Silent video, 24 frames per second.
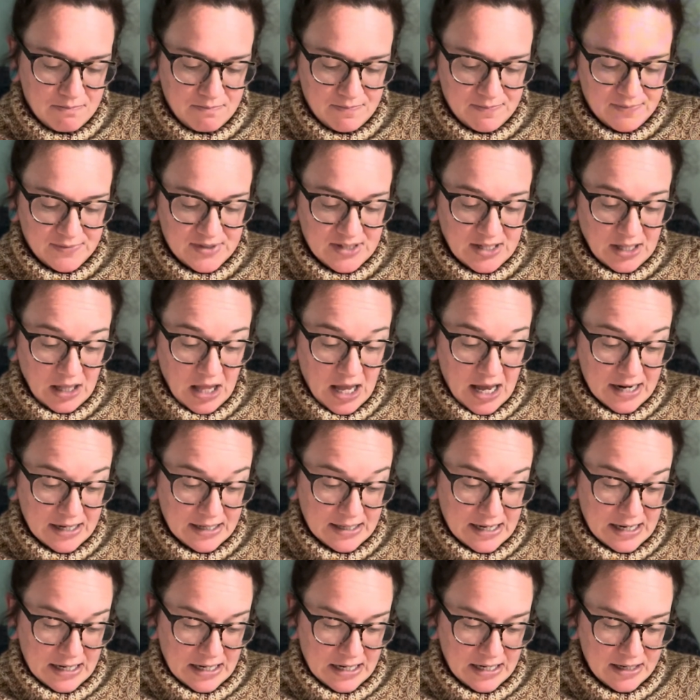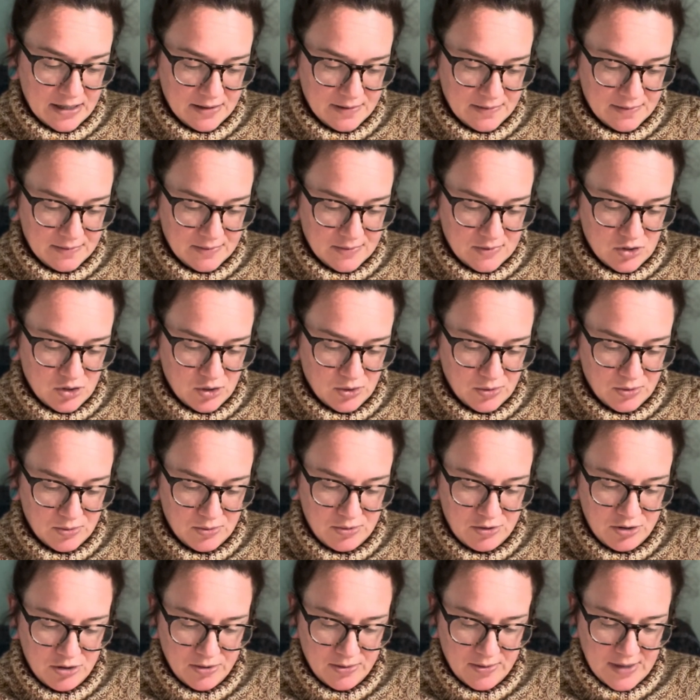It's a lot of knitting to
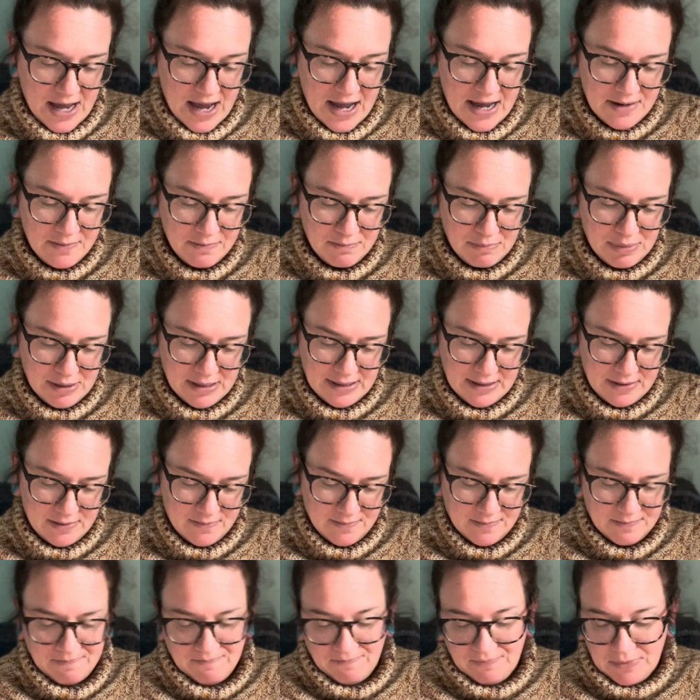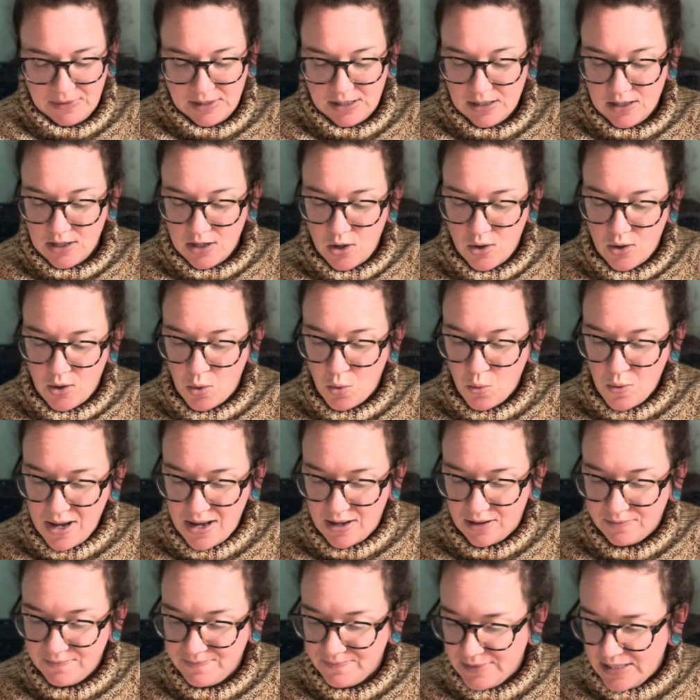do that, but
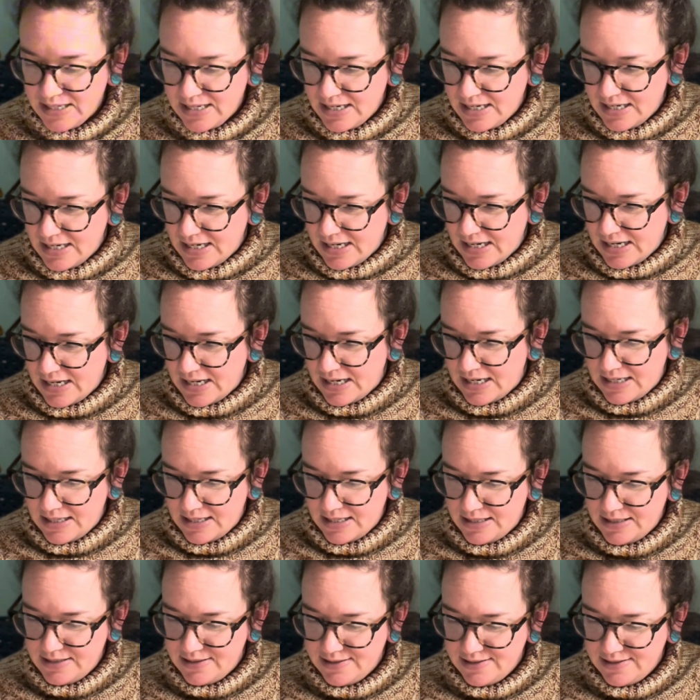well, I'm